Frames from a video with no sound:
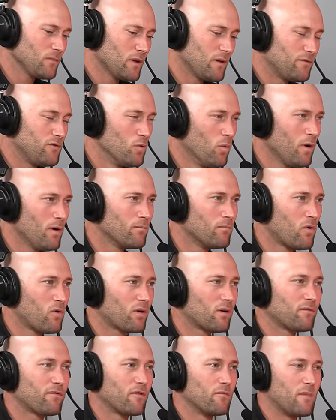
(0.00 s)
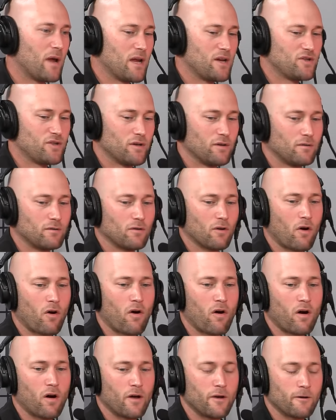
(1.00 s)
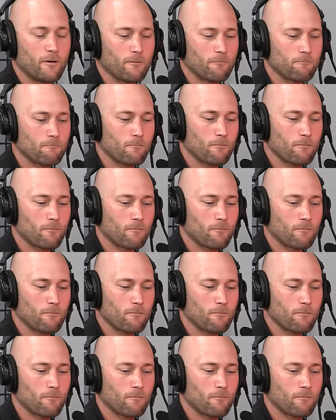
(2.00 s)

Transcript: If you want more information on